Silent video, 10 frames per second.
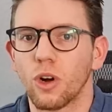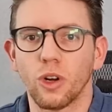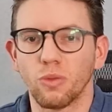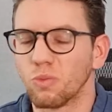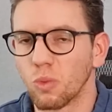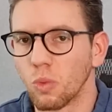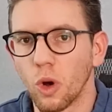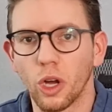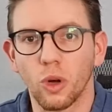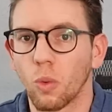your own
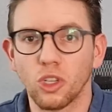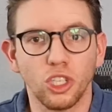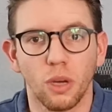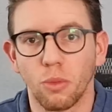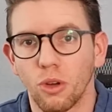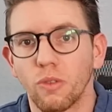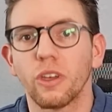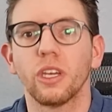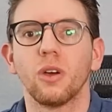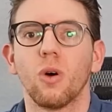work or watching a
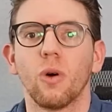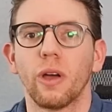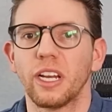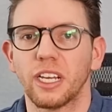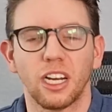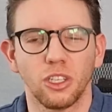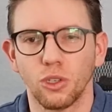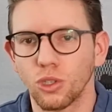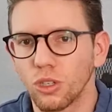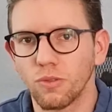movie or any kind of
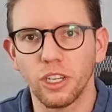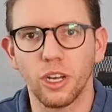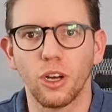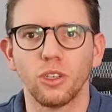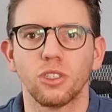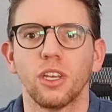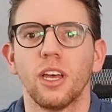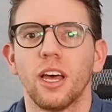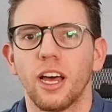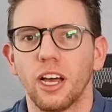YouTube videos,
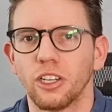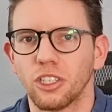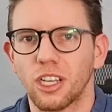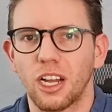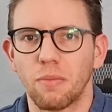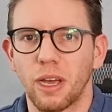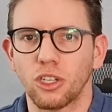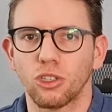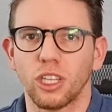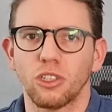just kind of
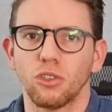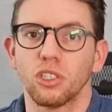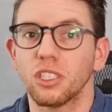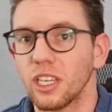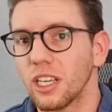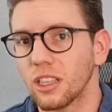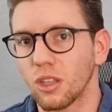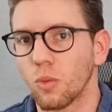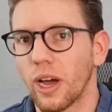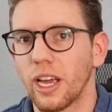make sure that you're seeing
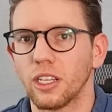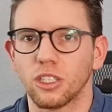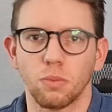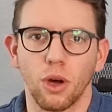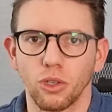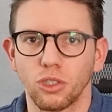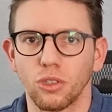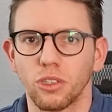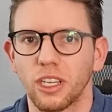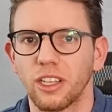it the way it's supposed
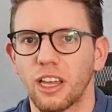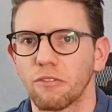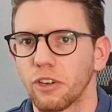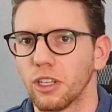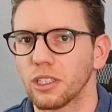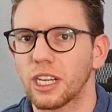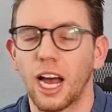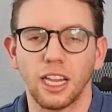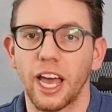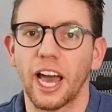to, getting that real
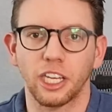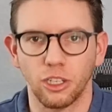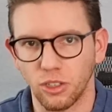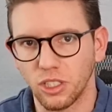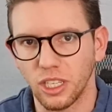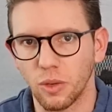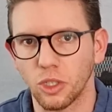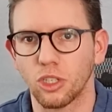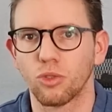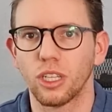color accuracy,
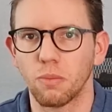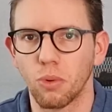which is really